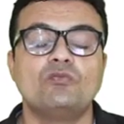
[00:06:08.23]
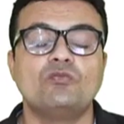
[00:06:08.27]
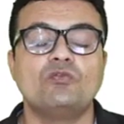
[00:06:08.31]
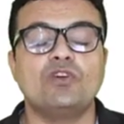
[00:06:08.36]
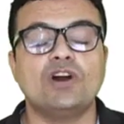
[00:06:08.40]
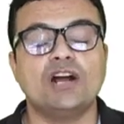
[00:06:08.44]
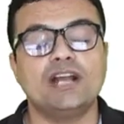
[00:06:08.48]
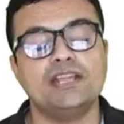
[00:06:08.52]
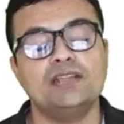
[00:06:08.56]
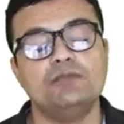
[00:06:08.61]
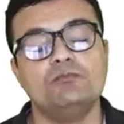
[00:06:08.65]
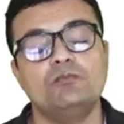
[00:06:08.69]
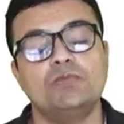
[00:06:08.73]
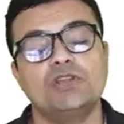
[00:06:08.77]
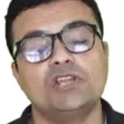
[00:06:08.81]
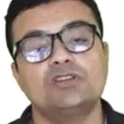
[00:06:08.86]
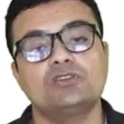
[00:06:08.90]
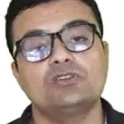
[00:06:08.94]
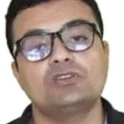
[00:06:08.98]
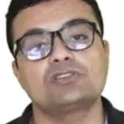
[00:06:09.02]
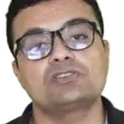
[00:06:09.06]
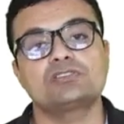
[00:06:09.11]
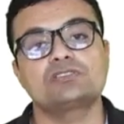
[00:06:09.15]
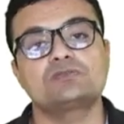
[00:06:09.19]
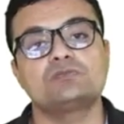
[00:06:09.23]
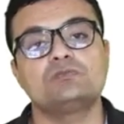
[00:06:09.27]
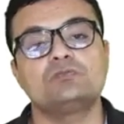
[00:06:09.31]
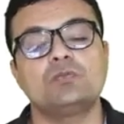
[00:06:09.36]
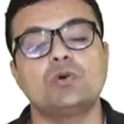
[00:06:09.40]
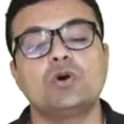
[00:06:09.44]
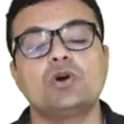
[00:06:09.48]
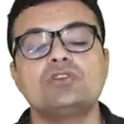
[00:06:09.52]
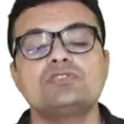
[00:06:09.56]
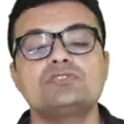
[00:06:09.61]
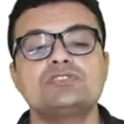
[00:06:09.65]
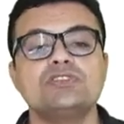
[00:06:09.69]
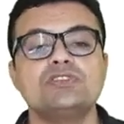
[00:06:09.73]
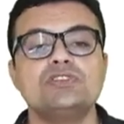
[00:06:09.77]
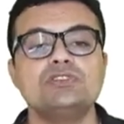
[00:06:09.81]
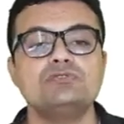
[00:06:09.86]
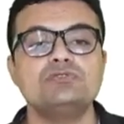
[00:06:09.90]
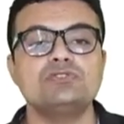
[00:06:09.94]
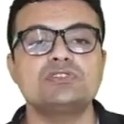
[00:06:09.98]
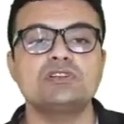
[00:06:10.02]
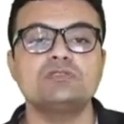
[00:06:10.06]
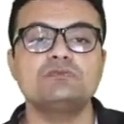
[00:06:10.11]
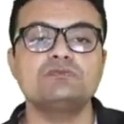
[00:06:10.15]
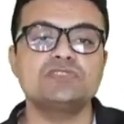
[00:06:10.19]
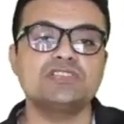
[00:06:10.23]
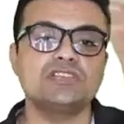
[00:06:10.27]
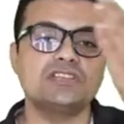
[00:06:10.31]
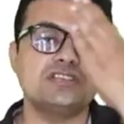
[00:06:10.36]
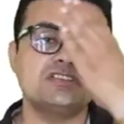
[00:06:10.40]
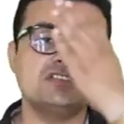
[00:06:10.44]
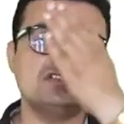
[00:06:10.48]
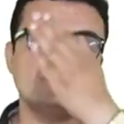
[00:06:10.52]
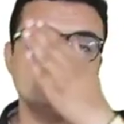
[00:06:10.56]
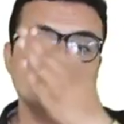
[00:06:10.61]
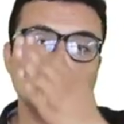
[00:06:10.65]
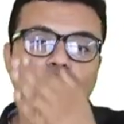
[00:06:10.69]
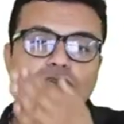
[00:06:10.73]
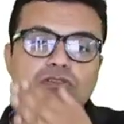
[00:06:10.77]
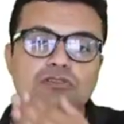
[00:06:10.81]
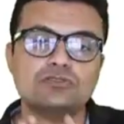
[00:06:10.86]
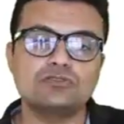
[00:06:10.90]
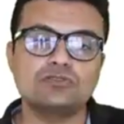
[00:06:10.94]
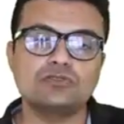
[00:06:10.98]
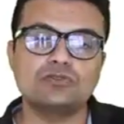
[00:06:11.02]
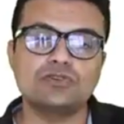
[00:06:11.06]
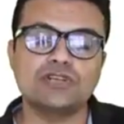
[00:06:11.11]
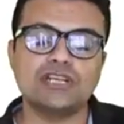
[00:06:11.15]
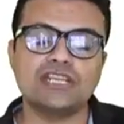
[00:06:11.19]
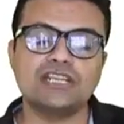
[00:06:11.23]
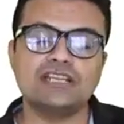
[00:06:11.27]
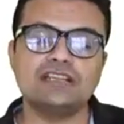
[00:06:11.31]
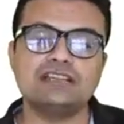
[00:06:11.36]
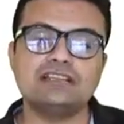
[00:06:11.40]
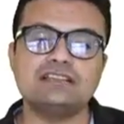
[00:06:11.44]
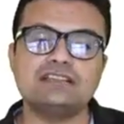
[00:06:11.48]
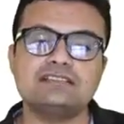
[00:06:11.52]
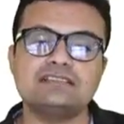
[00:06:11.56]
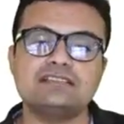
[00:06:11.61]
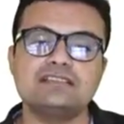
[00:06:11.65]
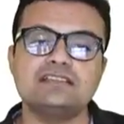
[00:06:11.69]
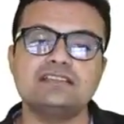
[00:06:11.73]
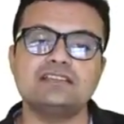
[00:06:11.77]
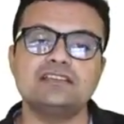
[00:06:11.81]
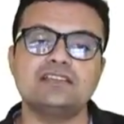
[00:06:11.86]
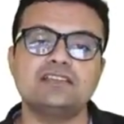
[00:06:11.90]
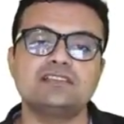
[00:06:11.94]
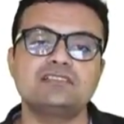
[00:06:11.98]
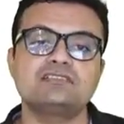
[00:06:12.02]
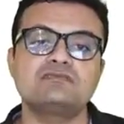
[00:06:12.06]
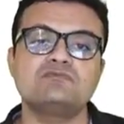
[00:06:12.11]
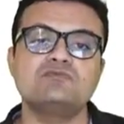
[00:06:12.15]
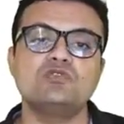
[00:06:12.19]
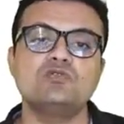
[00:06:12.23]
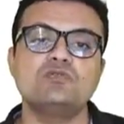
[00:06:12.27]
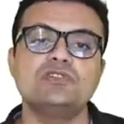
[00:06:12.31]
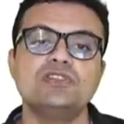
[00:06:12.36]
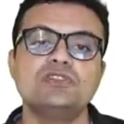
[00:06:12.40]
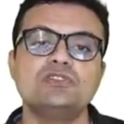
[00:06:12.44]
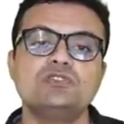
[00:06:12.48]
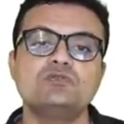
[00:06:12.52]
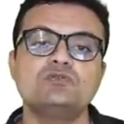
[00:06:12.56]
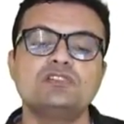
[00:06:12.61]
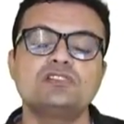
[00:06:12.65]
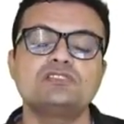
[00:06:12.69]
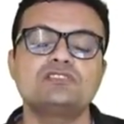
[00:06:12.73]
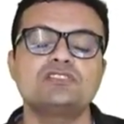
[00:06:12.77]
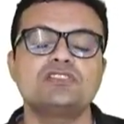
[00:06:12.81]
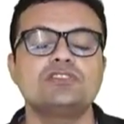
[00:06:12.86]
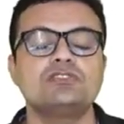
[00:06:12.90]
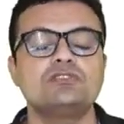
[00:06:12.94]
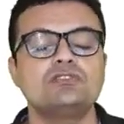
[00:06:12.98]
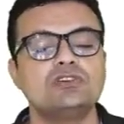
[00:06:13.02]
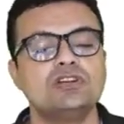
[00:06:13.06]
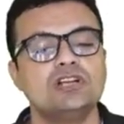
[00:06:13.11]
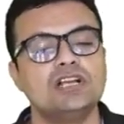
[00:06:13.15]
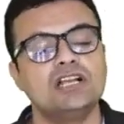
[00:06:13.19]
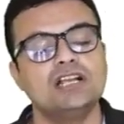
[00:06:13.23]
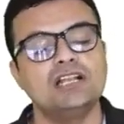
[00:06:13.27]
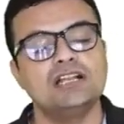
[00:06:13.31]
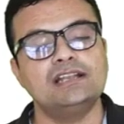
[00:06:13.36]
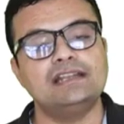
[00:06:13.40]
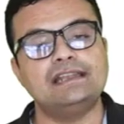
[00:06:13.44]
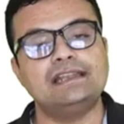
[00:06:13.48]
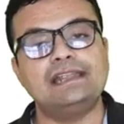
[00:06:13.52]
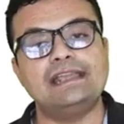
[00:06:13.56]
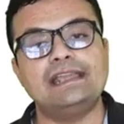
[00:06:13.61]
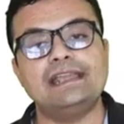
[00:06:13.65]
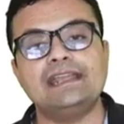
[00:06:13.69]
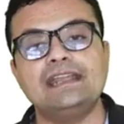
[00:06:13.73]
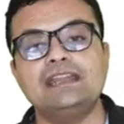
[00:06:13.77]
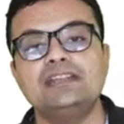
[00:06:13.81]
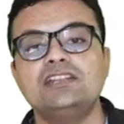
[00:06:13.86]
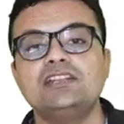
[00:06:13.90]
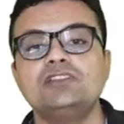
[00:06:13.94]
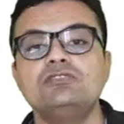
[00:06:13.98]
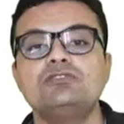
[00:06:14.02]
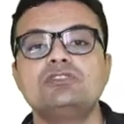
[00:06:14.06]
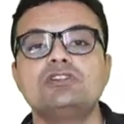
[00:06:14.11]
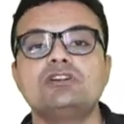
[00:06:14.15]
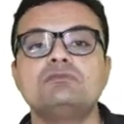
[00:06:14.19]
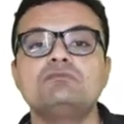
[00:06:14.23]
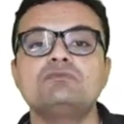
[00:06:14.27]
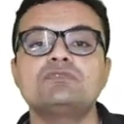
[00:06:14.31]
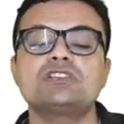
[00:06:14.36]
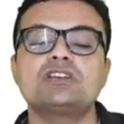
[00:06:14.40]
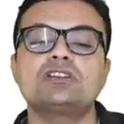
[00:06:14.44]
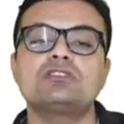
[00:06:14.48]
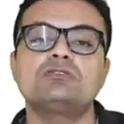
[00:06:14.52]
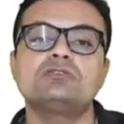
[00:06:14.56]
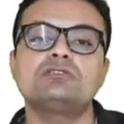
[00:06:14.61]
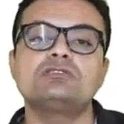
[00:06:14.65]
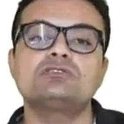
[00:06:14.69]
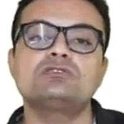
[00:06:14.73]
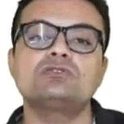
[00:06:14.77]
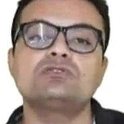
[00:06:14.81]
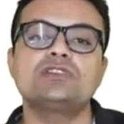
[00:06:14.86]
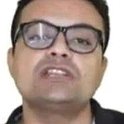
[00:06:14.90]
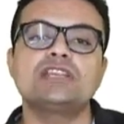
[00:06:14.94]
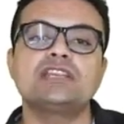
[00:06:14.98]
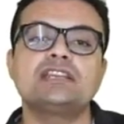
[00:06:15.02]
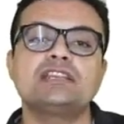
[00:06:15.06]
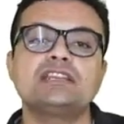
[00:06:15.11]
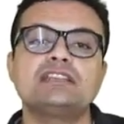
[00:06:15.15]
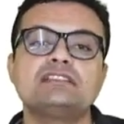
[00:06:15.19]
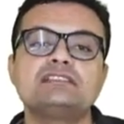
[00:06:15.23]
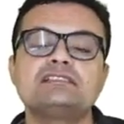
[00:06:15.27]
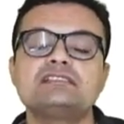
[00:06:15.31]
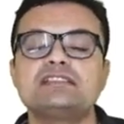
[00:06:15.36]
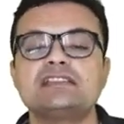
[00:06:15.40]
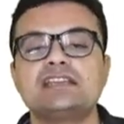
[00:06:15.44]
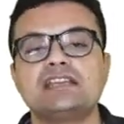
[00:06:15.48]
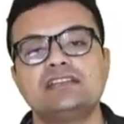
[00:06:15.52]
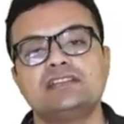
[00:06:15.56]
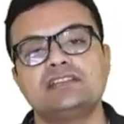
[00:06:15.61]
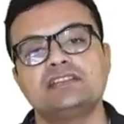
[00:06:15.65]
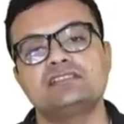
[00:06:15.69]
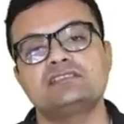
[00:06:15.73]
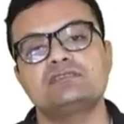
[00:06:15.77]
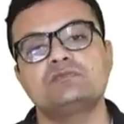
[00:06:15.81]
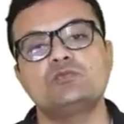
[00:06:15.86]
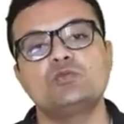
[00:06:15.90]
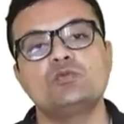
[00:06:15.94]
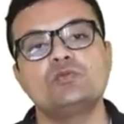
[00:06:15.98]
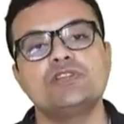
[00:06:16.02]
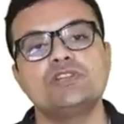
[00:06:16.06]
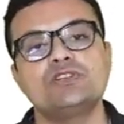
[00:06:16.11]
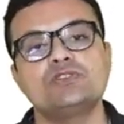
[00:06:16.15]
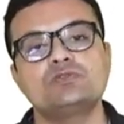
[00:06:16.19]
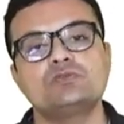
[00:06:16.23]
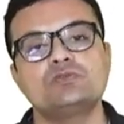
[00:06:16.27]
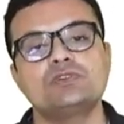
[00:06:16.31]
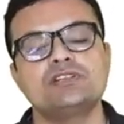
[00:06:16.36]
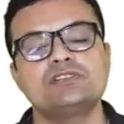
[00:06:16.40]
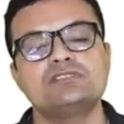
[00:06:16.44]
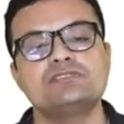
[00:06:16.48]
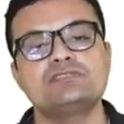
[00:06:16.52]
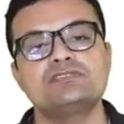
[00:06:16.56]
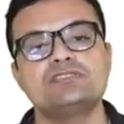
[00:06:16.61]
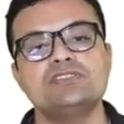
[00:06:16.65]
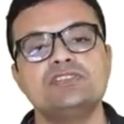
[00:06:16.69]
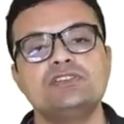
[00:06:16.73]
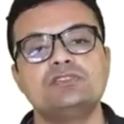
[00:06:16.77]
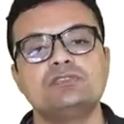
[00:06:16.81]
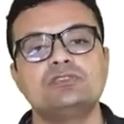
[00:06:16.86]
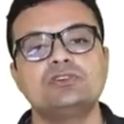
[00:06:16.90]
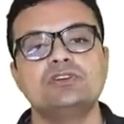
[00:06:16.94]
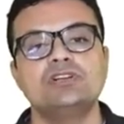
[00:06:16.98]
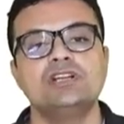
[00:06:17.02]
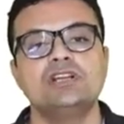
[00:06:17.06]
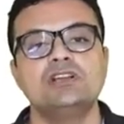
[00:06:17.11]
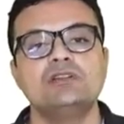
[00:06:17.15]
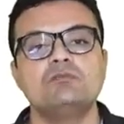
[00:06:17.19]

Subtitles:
Why? Because positive term series is also decreasing, it is moving towards zero. Negative terms are also decreasing and it is moving towards zero.